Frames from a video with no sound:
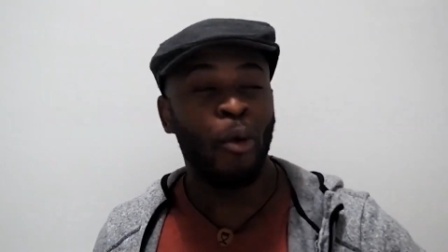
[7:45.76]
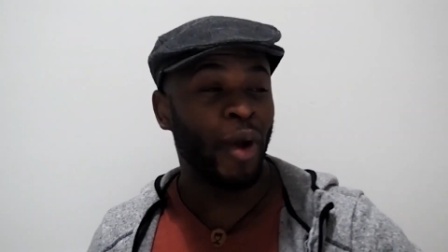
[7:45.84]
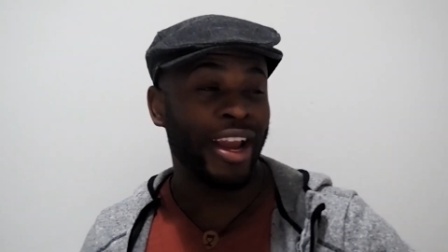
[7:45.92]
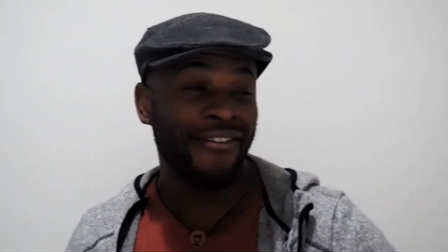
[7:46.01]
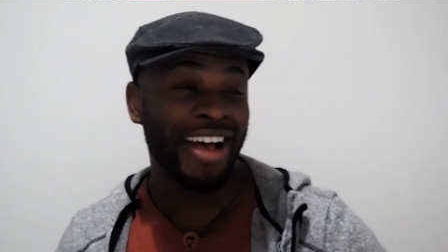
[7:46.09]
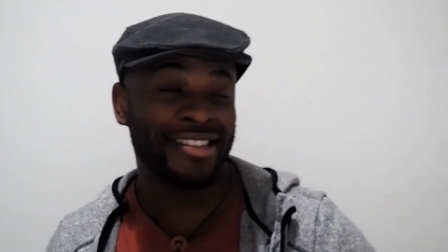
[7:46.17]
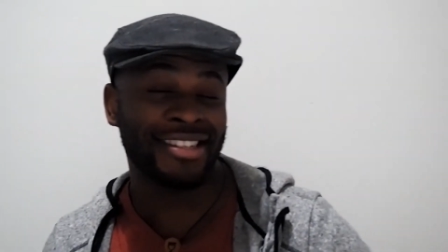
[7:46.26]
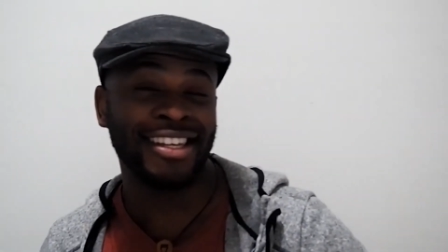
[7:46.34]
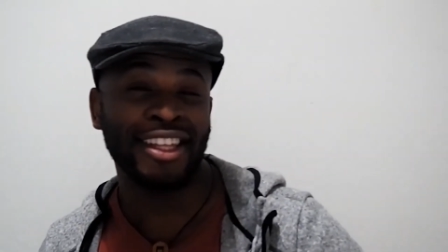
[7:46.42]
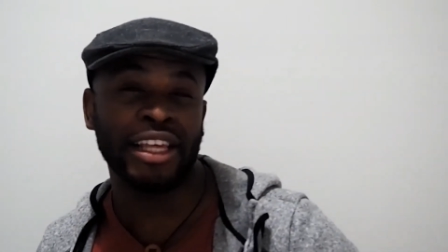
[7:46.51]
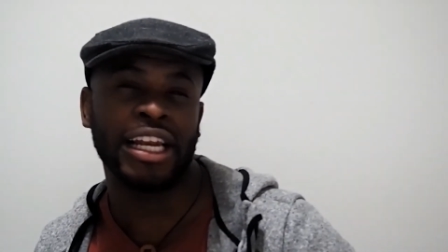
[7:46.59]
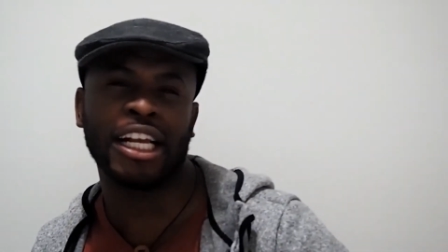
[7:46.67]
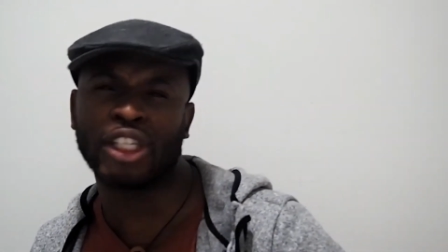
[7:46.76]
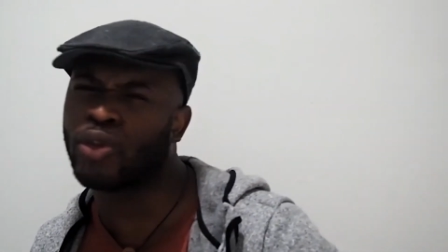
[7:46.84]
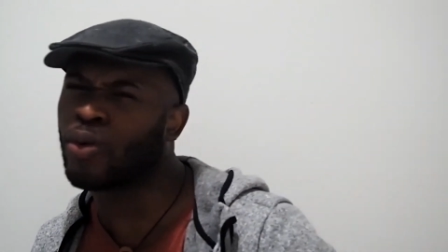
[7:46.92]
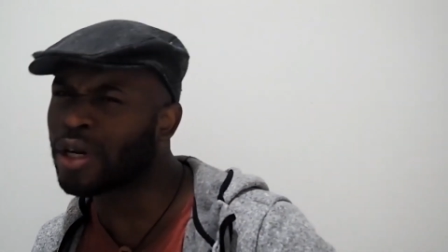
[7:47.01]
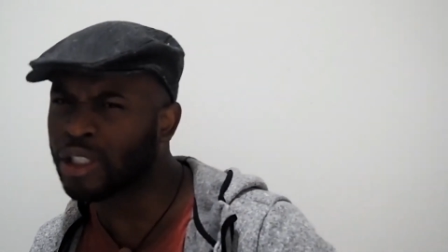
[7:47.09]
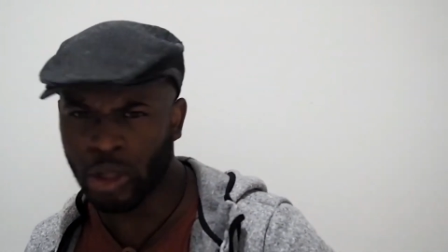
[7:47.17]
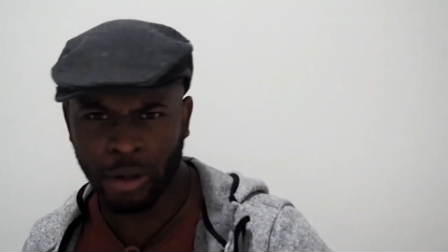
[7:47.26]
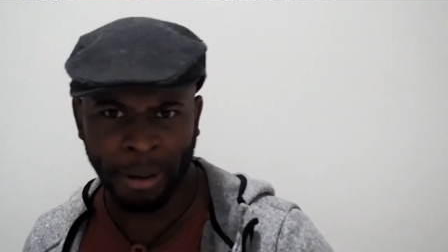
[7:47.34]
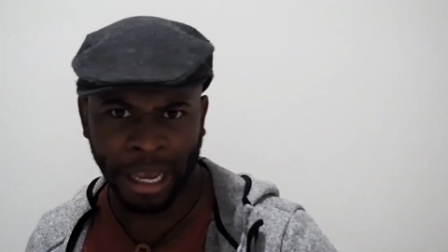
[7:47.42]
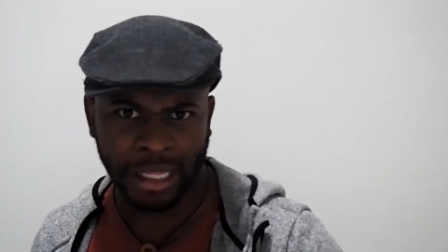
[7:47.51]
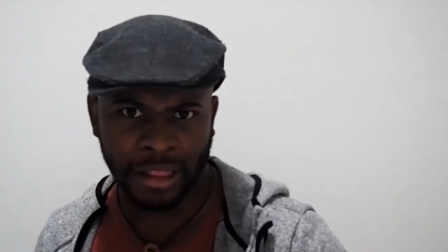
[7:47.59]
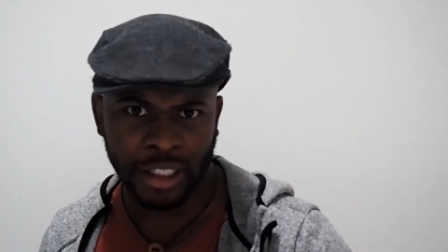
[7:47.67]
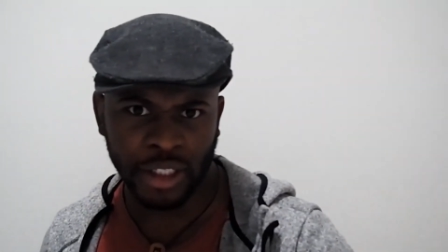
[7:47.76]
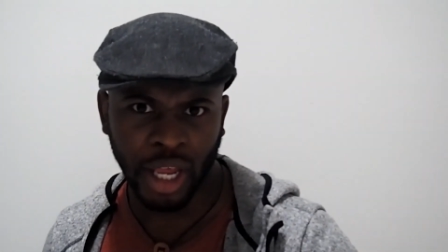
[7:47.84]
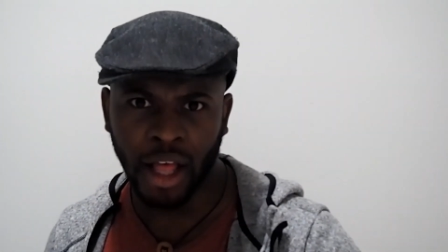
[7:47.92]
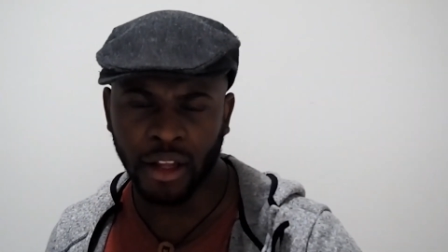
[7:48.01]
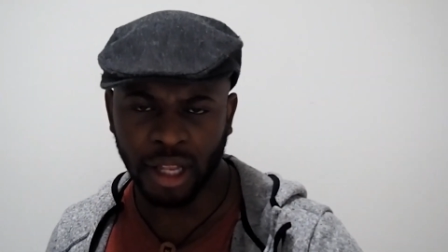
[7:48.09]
whenever I see that. I just always look back at the child